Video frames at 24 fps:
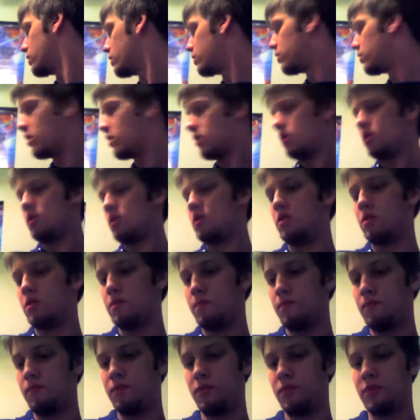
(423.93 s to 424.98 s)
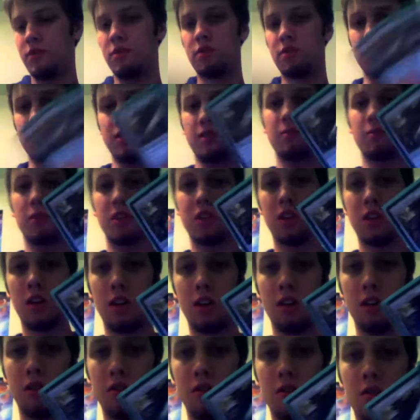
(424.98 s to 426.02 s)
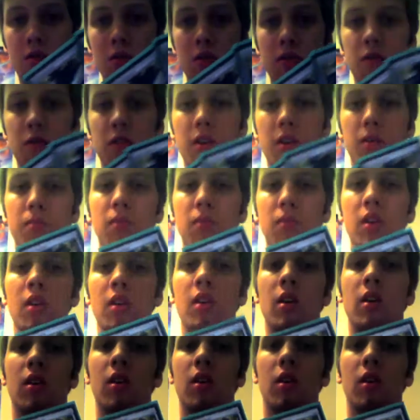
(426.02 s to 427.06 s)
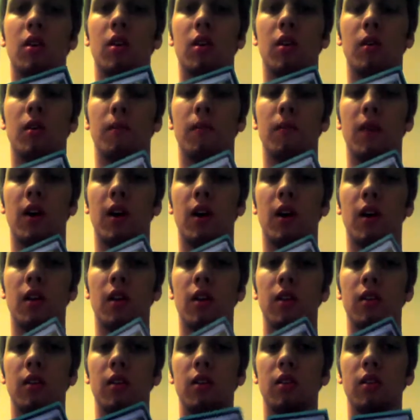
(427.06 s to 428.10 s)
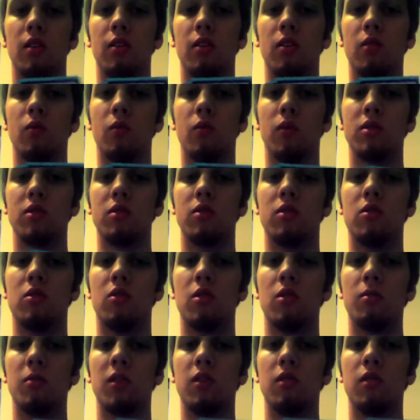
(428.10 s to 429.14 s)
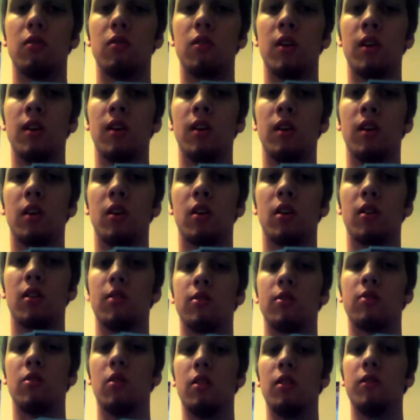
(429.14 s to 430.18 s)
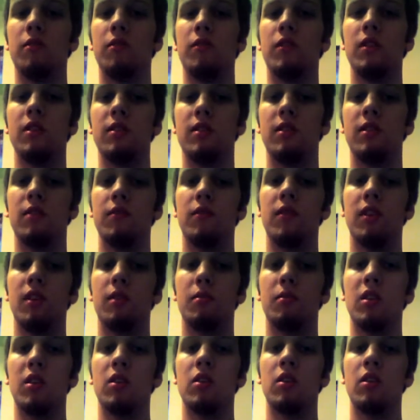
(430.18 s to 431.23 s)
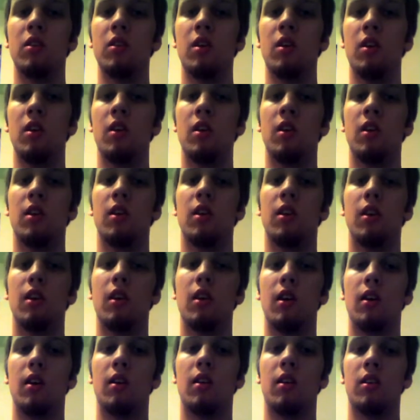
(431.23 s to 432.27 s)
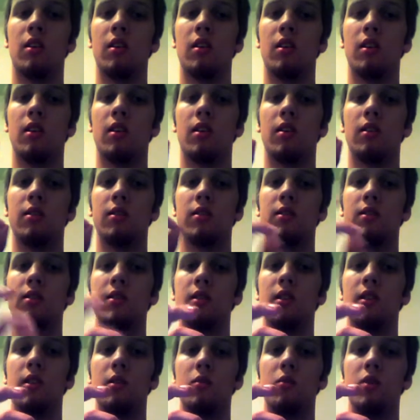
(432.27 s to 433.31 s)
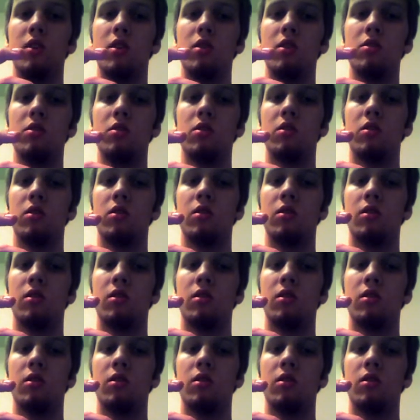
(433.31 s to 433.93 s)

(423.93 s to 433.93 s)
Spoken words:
first. Trusty Machete, 2 of them. I was normally running a Sword of Feast and Famine and a Skinwing,